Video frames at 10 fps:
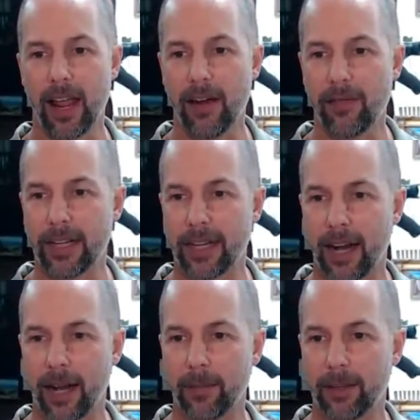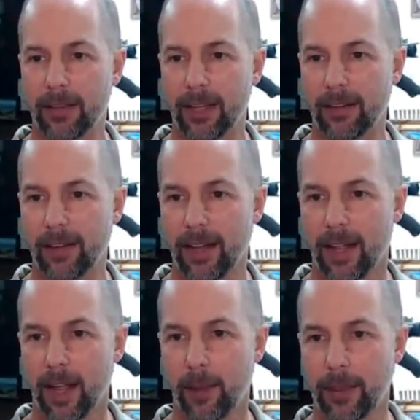every time. Let's see,
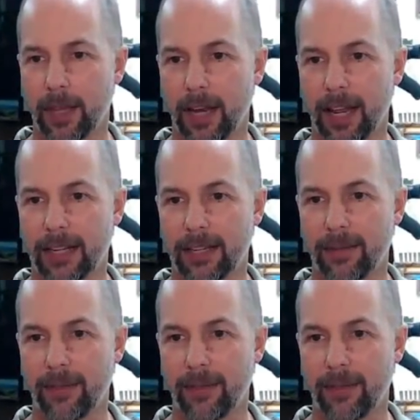up in the light,